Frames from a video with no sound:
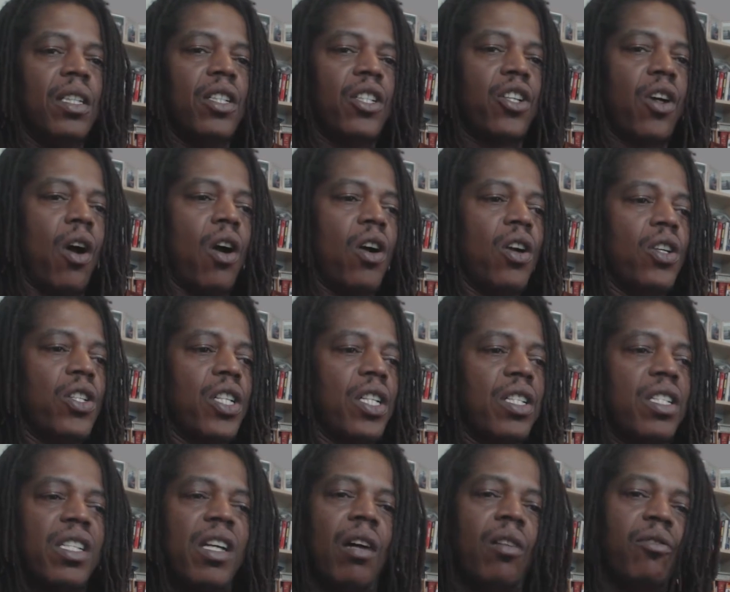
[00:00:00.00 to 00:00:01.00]
charge a
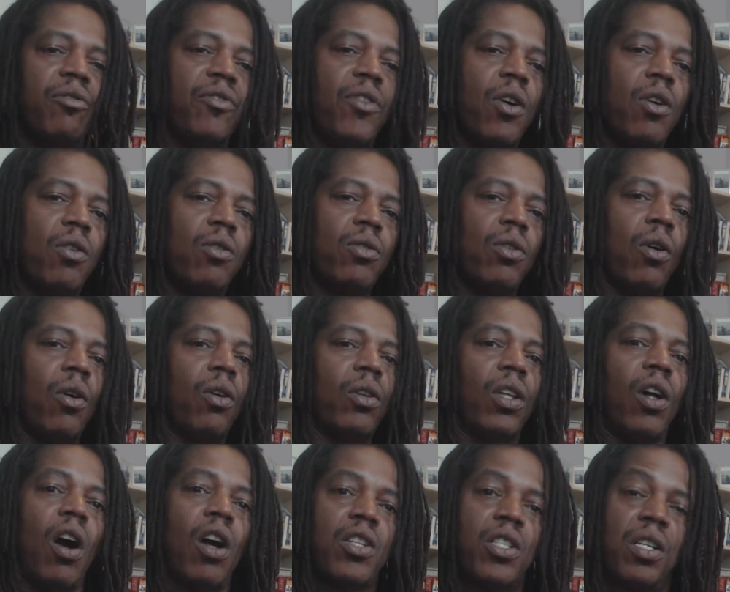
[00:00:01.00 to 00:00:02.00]
cell phone or
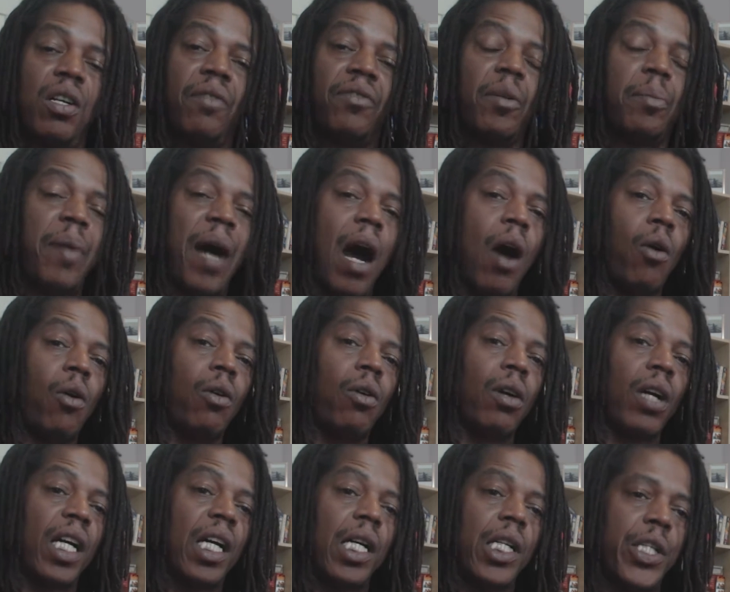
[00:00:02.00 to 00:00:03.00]
large enough to
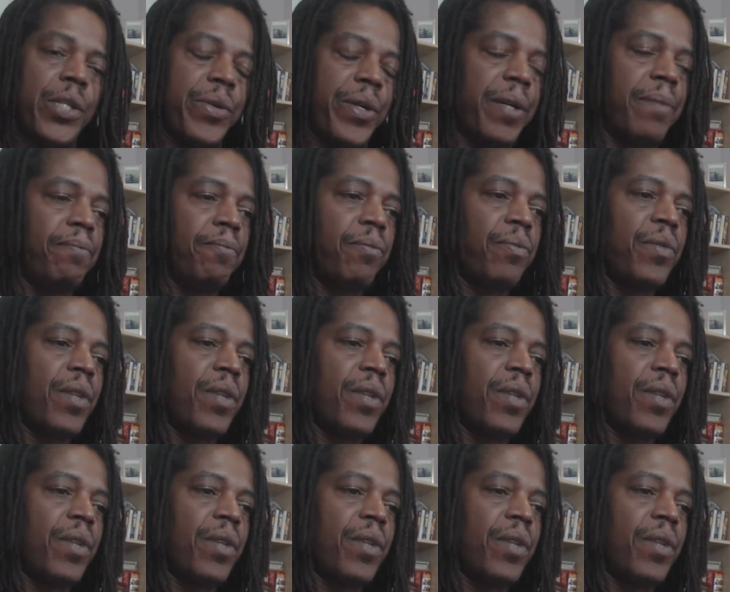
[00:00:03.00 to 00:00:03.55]
power a country.